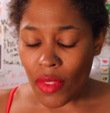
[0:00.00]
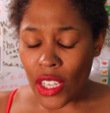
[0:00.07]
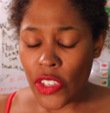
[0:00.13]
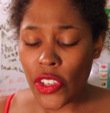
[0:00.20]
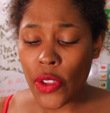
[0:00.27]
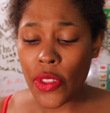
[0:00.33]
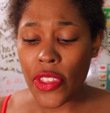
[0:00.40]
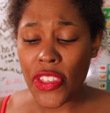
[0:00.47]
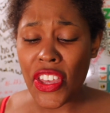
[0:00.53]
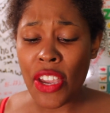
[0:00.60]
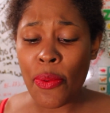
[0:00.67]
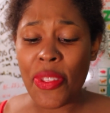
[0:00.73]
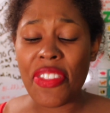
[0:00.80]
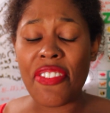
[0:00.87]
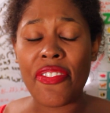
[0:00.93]
So the thing
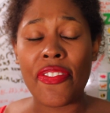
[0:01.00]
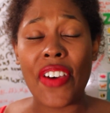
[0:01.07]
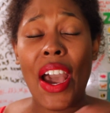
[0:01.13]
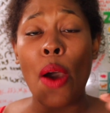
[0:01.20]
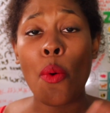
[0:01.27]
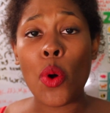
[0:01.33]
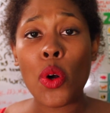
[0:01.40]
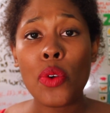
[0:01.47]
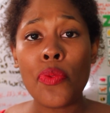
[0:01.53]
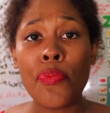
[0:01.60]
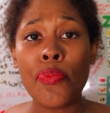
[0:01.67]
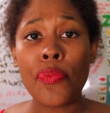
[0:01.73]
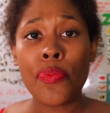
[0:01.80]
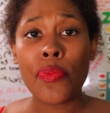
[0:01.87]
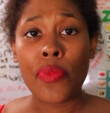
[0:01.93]
with the vowel,
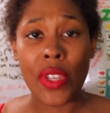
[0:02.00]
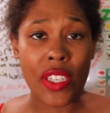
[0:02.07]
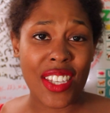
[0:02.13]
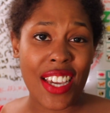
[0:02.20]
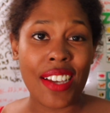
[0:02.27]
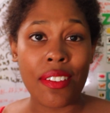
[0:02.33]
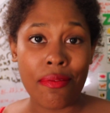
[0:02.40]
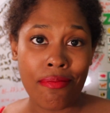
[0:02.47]
that's like